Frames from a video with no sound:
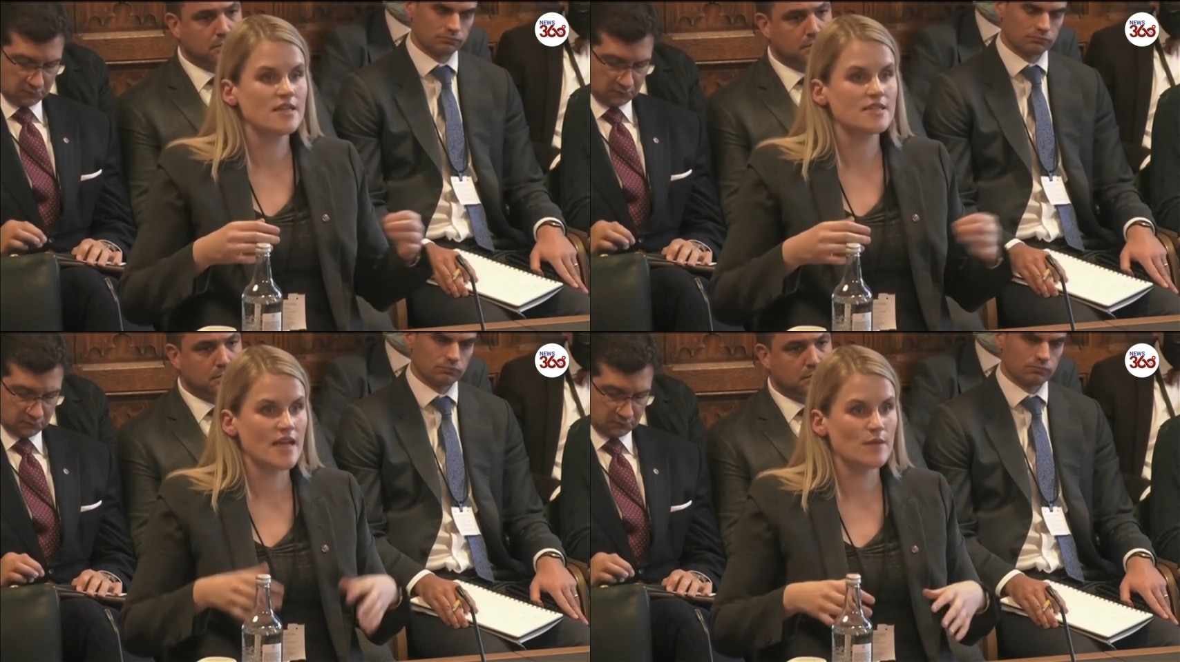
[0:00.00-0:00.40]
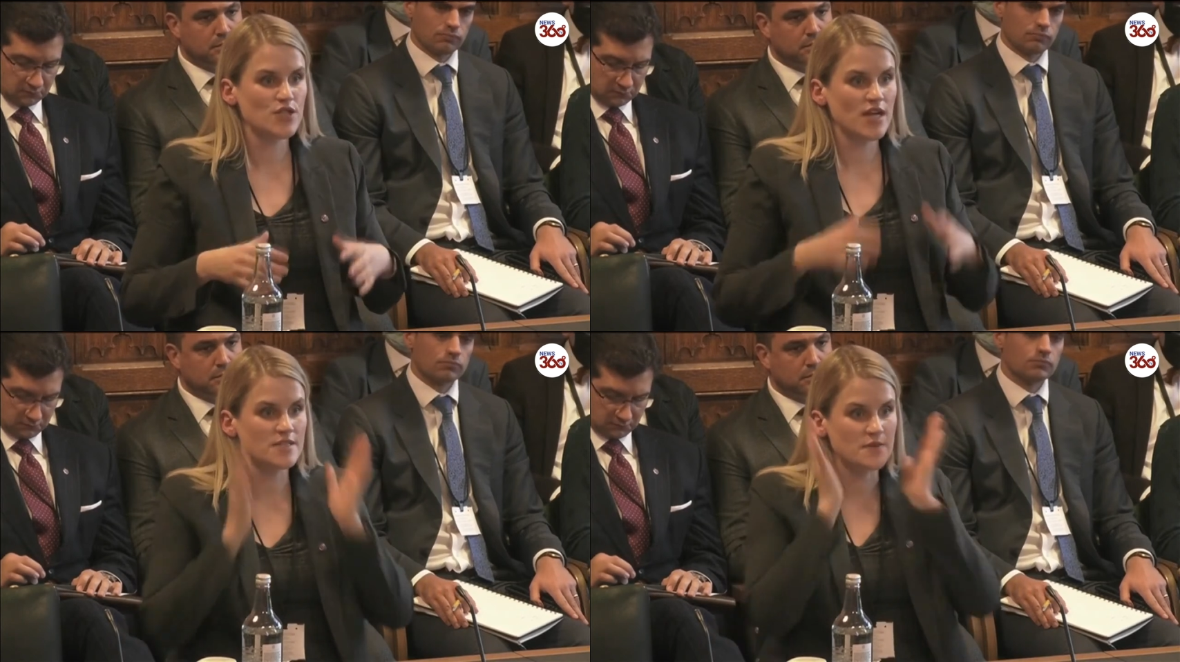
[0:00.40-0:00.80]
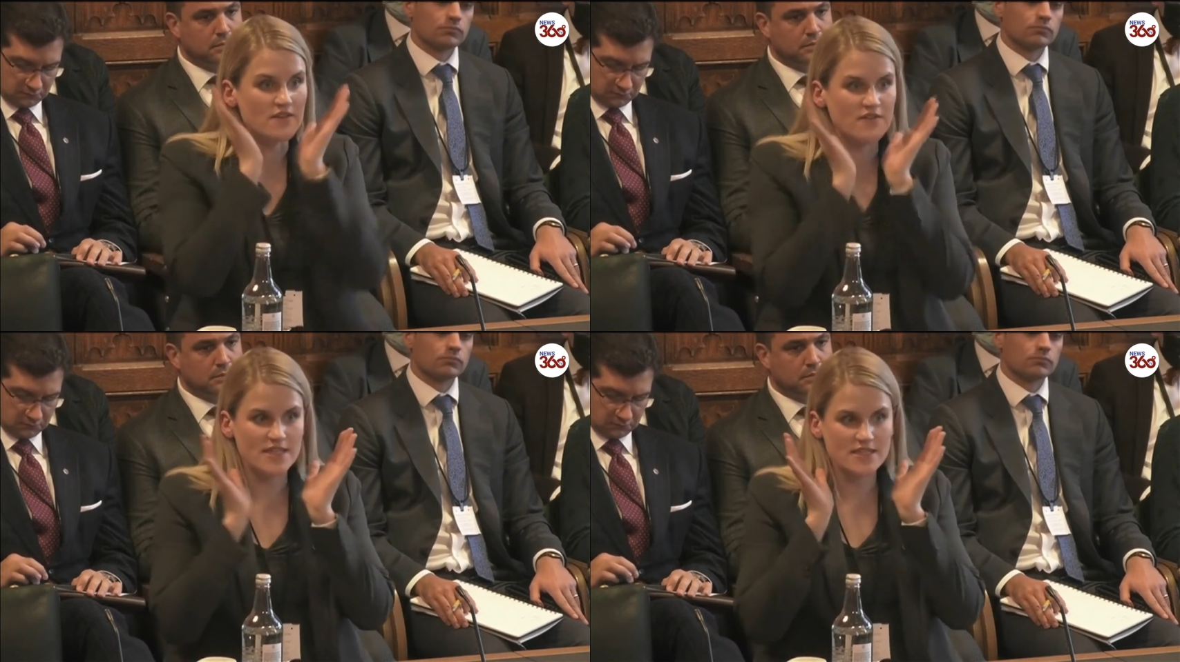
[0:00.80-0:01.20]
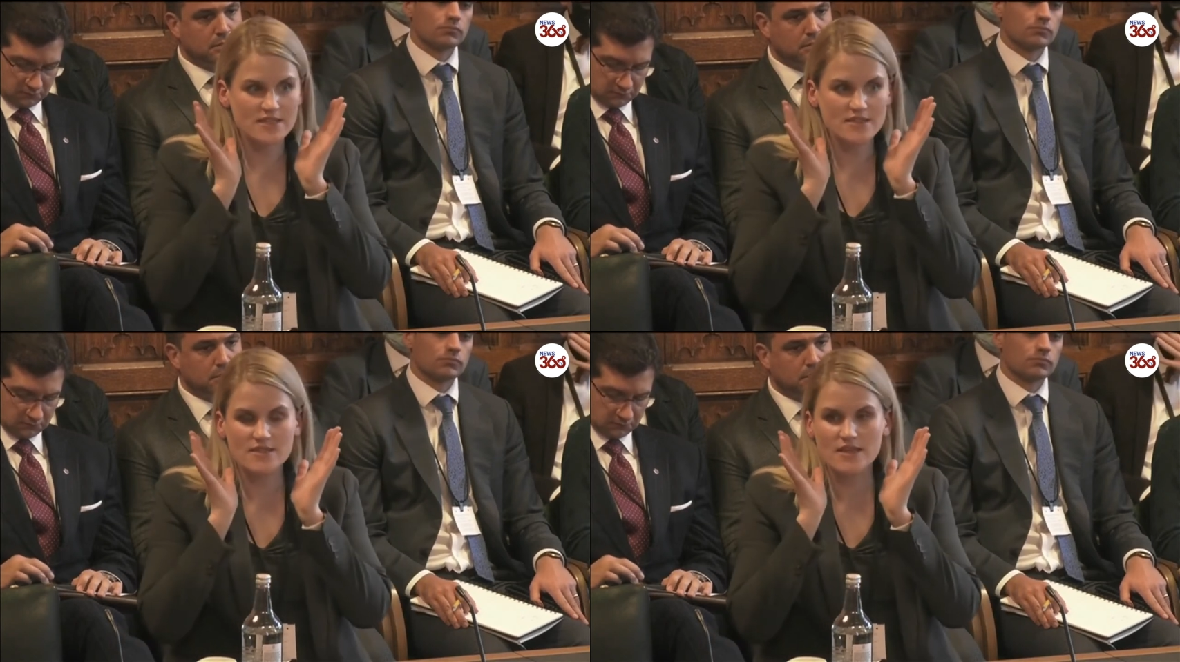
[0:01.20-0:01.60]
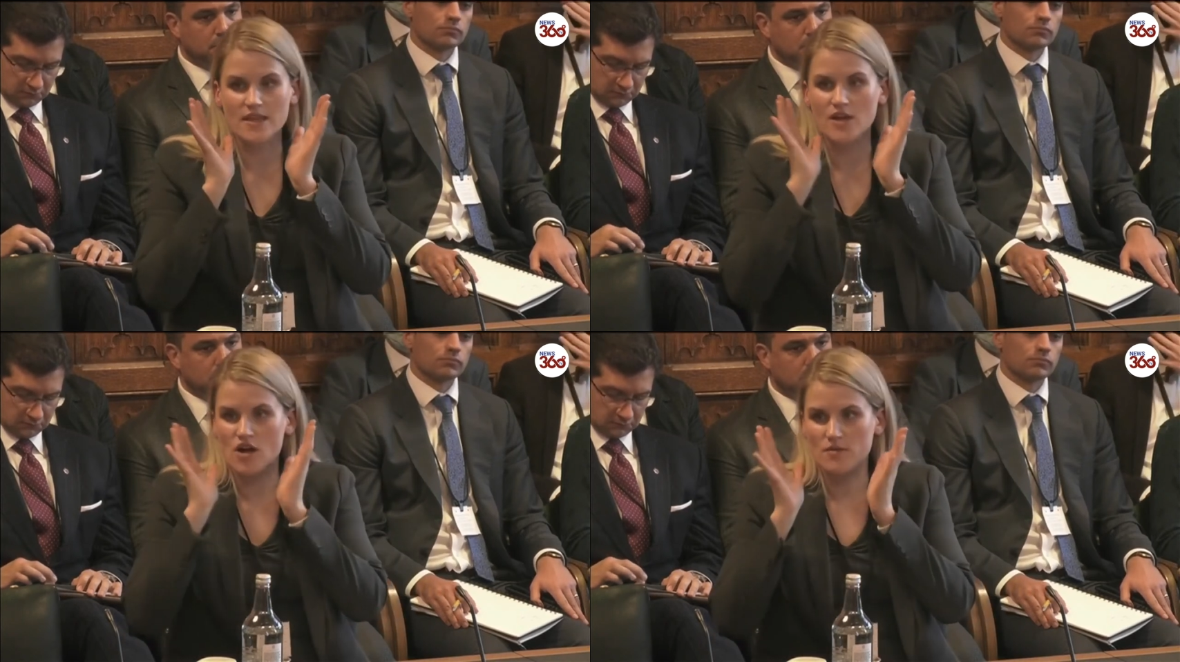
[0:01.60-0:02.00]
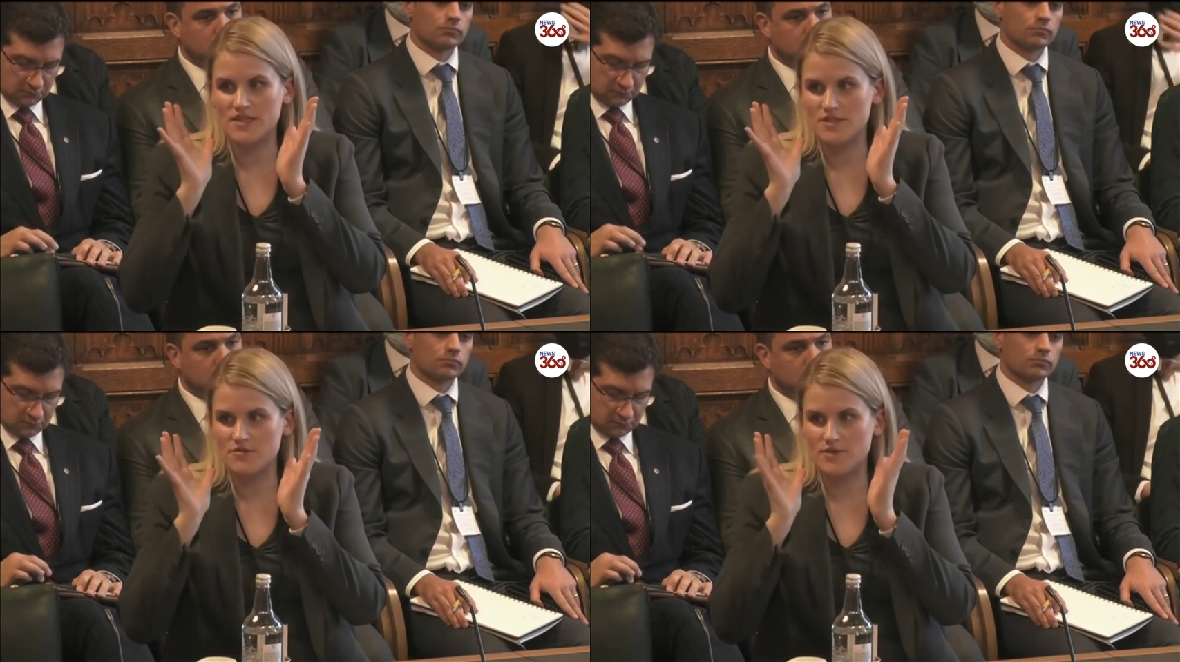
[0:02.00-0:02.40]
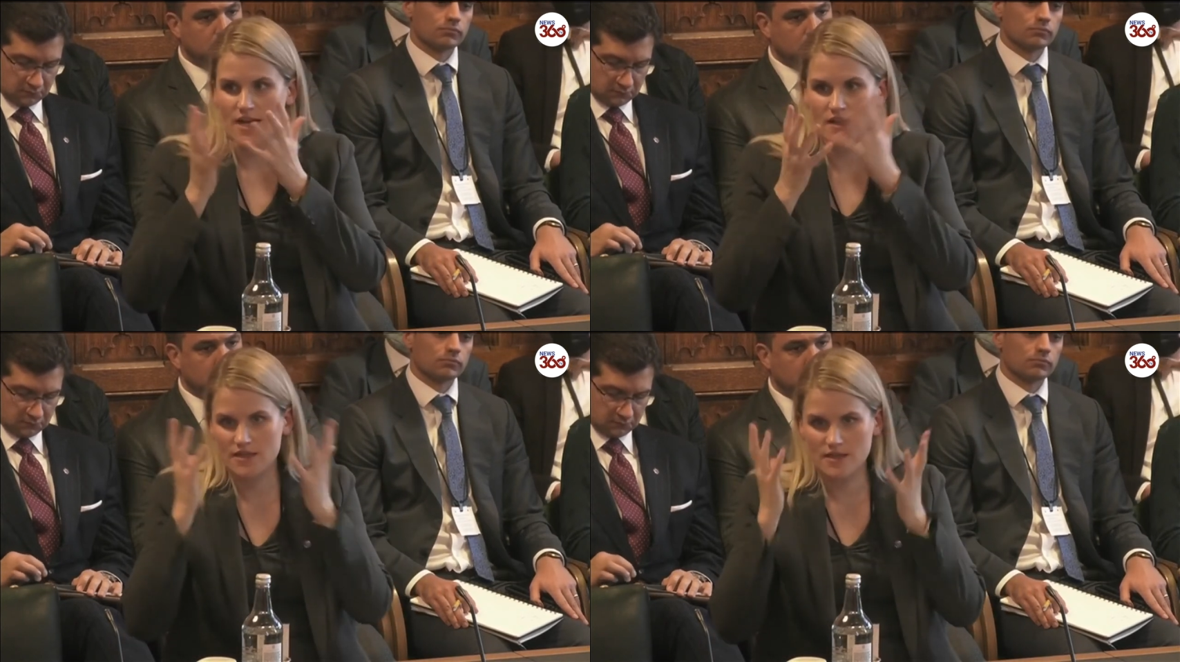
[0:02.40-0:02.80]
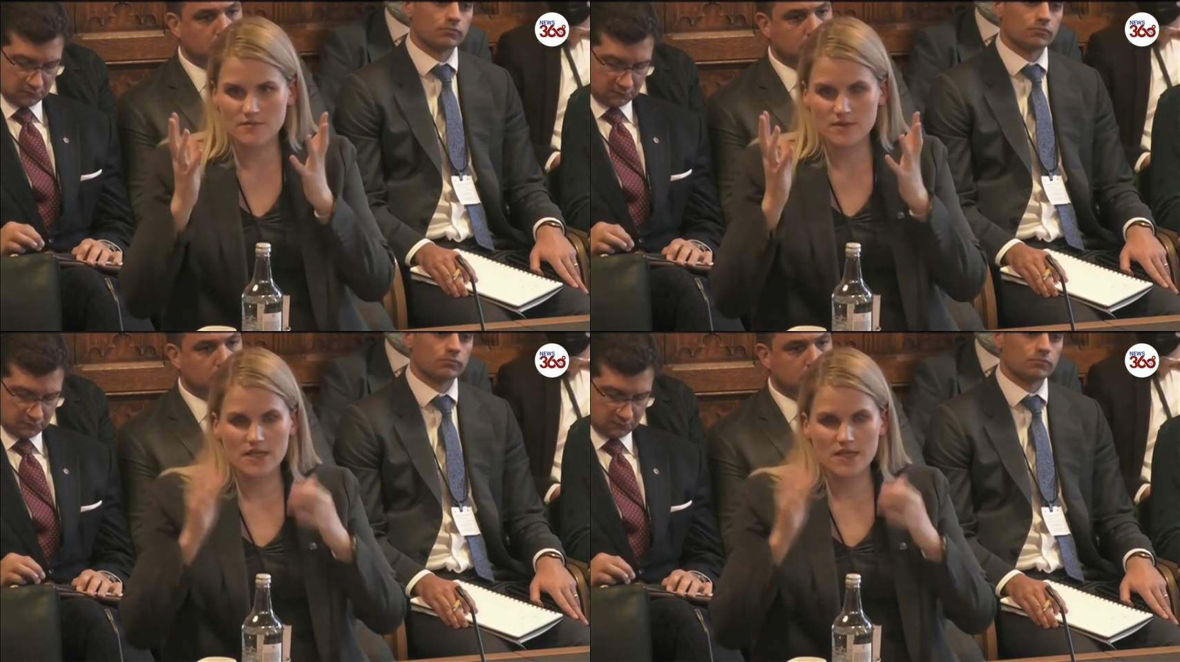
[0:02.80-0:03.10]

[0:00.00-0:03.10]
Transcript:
Speaker 1: Snapchat is about faces and like augmented reality.